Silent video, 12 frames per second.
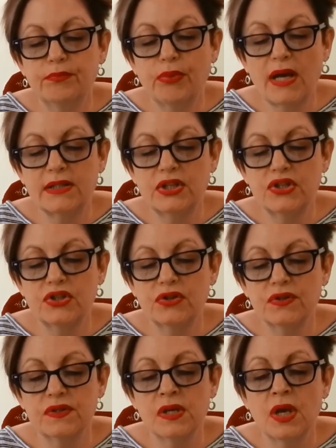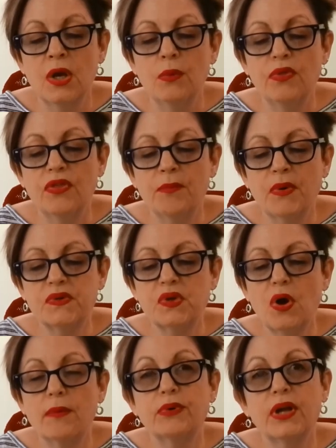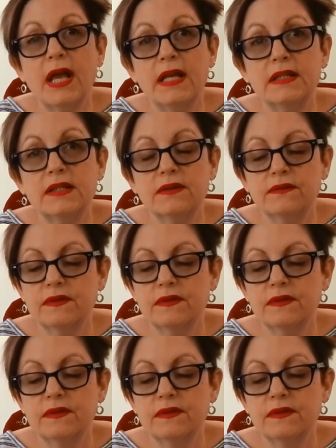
practitioners with the most comprehensive,